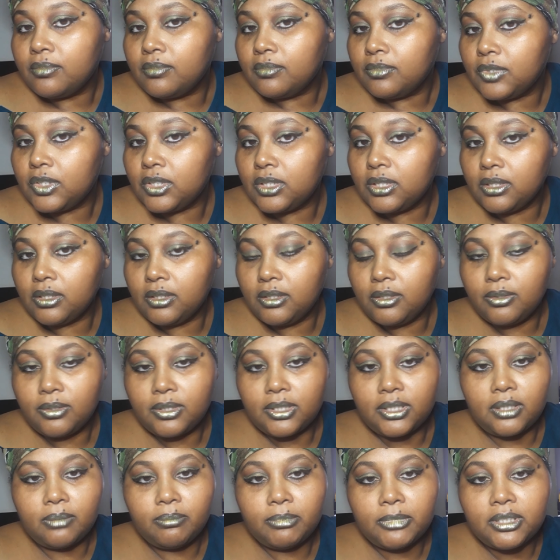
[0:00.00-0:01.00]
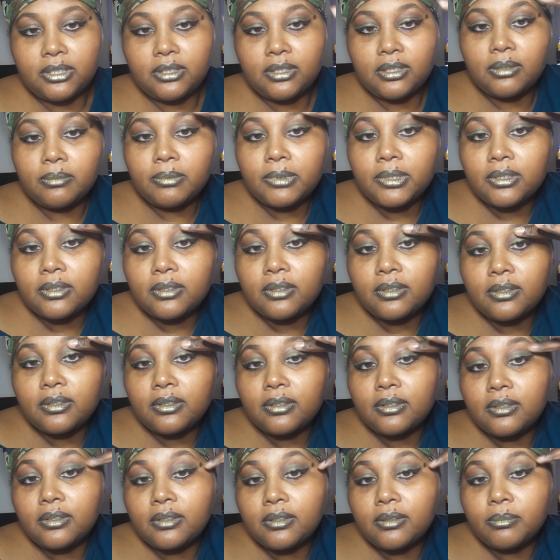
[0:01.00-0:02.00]
Just a little something, something.
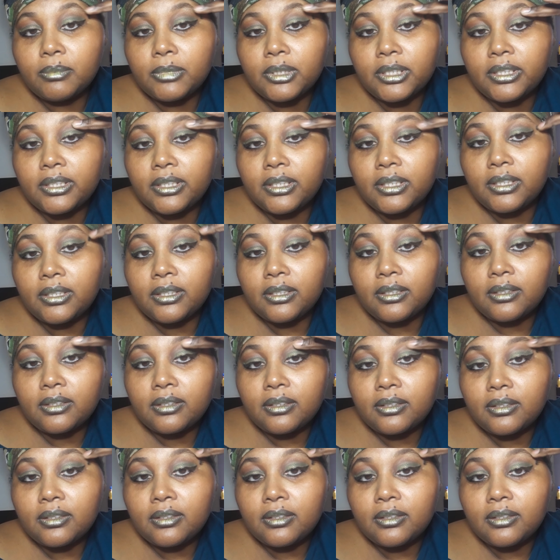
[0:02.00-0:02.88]
Blend it in